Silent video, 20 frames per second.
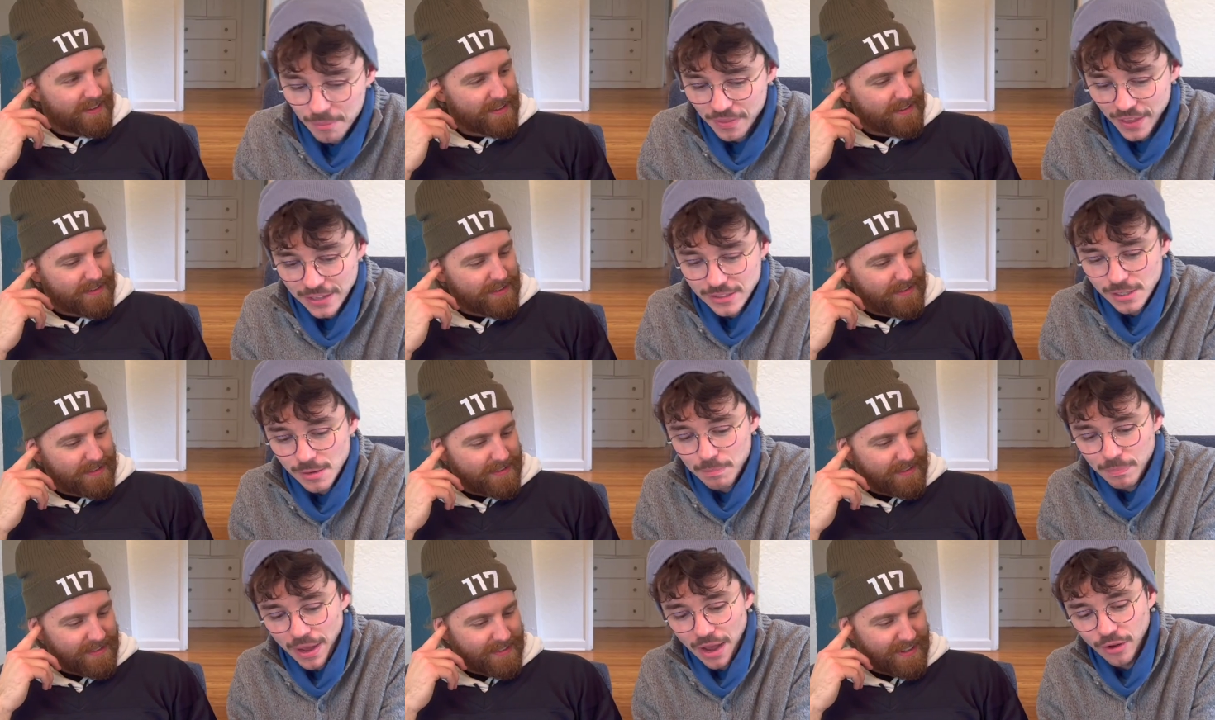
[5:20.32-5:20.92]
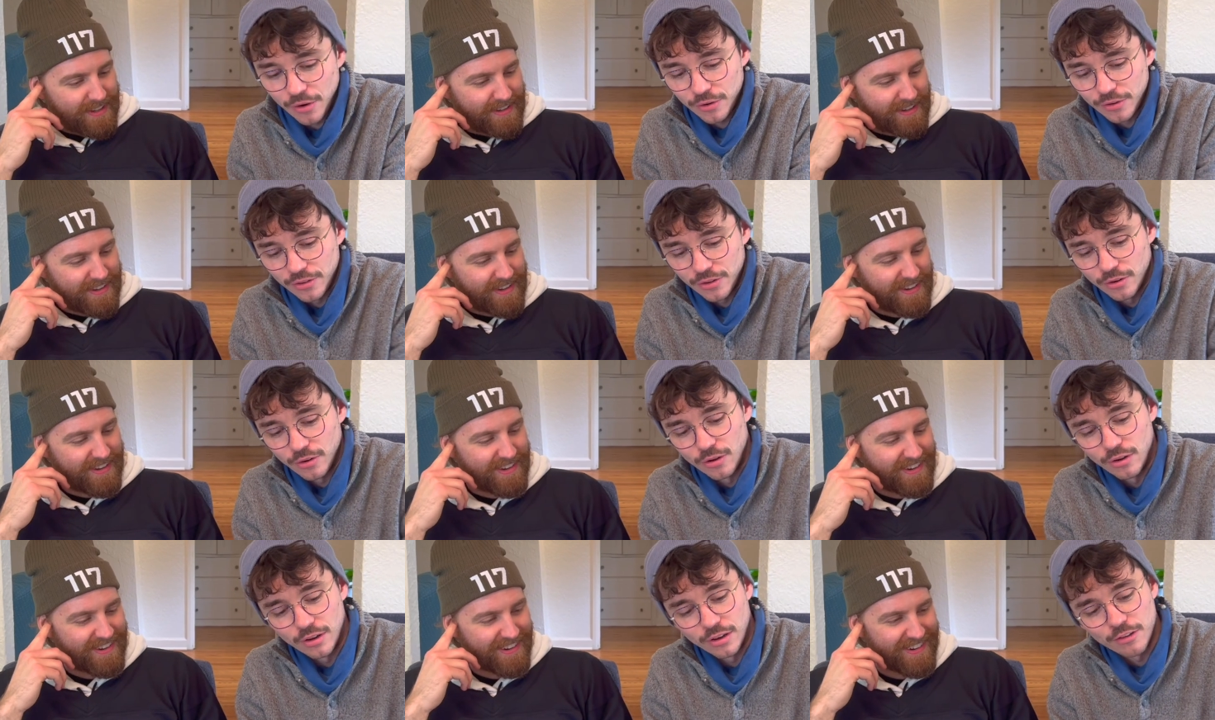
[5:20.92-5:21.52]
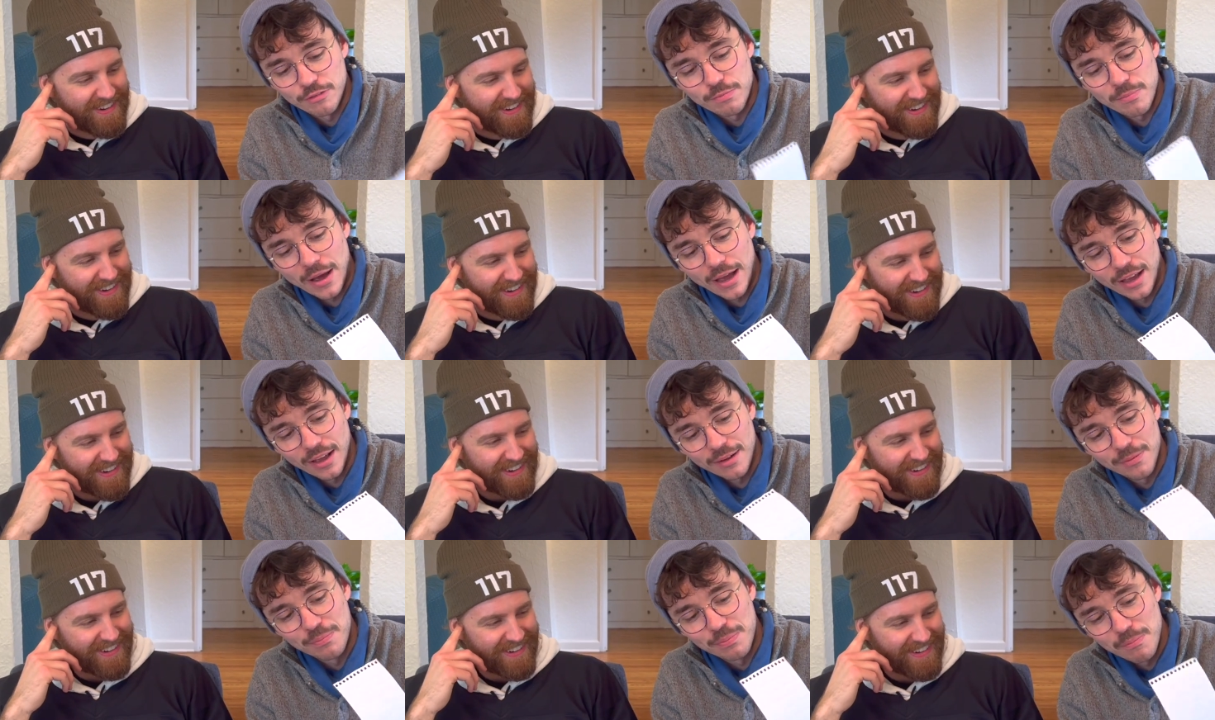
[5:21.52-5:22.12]
Speaker 1: That's about all of
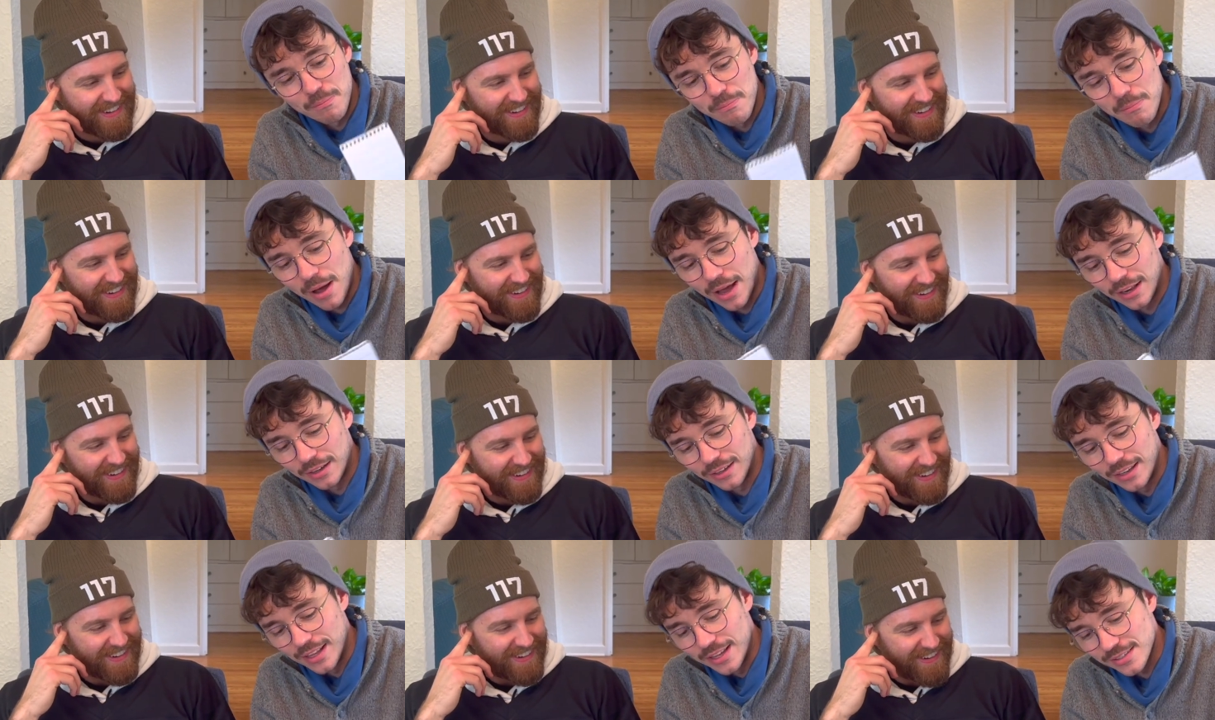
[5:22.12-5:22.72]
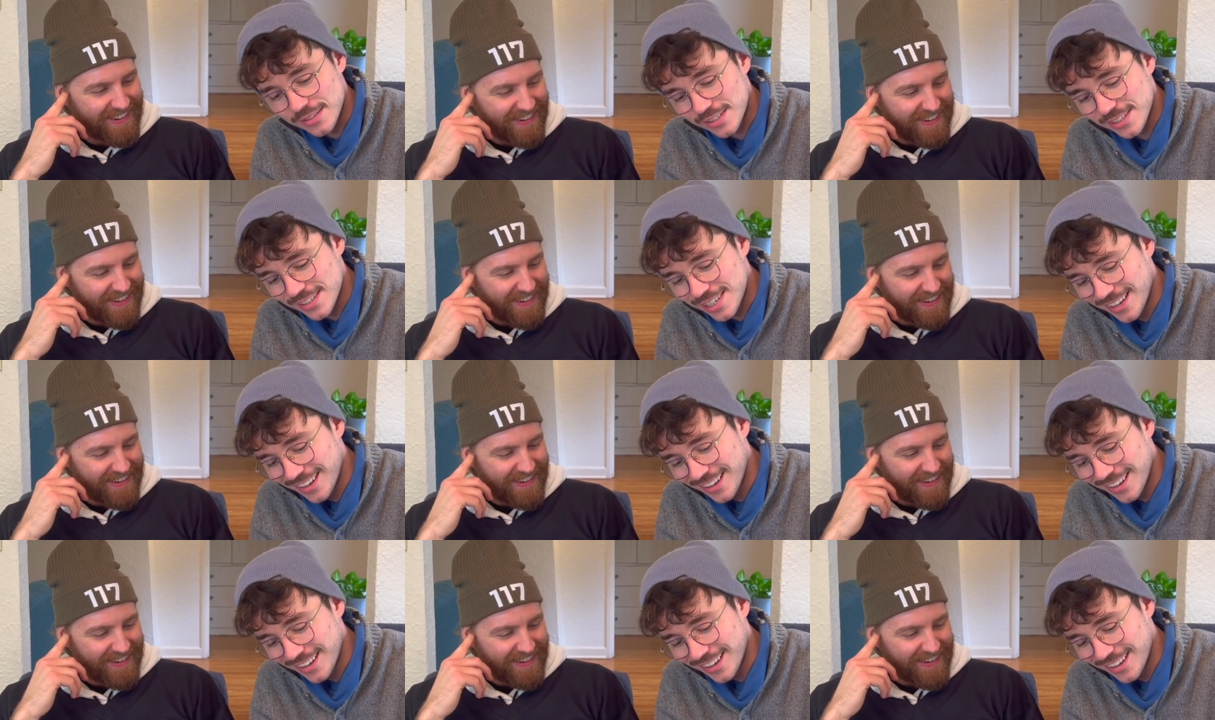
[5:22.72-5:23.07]
my my list.